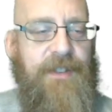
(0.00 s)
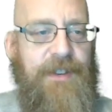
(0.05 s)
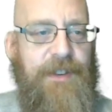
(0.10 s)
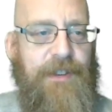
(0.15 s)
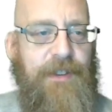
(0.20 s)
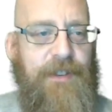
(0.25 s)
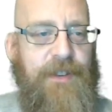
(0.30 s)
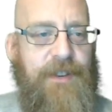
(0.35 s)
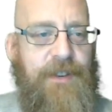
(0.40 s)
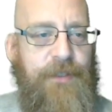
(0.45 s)
a
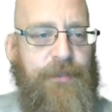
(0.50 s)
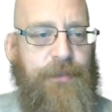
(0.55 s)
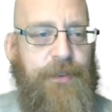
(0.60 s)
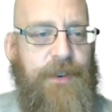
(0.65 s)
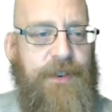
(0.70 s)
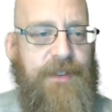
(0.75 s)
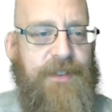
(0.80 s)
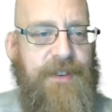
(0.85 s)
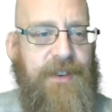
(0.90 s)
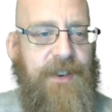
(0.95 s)
lot of
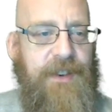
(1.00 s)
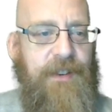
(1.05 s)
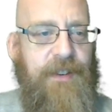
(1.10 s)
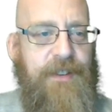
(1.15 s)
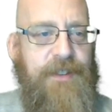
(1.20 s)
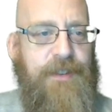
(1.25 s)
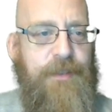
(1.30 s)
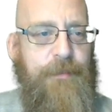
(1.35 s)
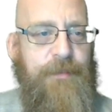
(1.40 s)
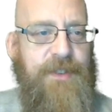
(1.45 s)
different
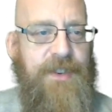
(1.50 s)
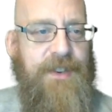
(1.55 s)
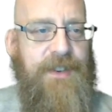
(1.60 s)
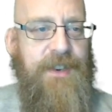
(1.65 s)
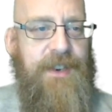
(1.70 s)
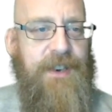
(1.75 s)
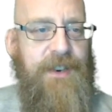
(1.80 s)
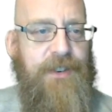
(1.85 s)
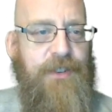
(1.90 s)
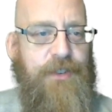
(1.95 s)
items in
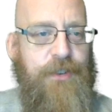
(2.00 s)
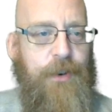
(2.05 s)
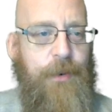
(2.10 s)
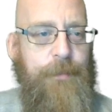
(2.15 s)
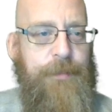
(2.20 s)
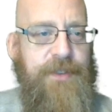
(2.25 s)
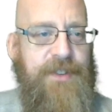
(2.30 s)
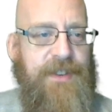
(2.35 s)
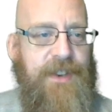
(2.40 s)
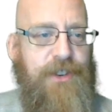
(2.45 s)
there. Control
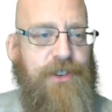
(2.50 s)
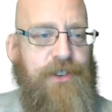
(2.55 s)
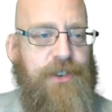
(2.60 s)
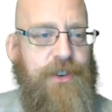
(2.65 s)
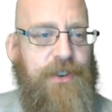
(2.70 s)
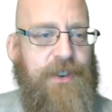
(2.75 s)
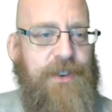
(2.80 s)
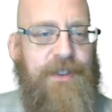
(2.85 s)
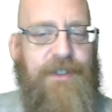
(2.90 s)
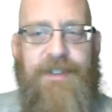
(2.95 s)

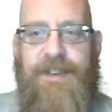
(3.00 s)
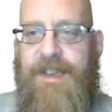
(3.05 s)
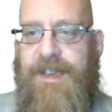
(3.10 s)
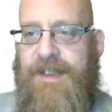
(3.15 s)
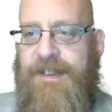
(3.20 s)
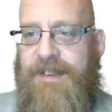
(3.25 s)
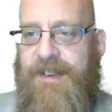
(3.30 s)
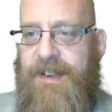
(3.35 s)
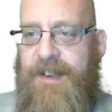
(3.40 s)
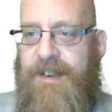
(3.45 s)
possession,
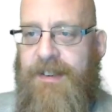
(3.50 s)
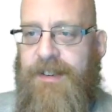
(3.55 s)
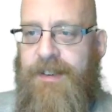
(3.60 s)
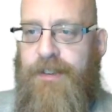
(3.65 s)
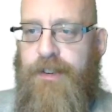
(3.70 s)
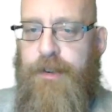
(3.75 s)
tiki-taka, as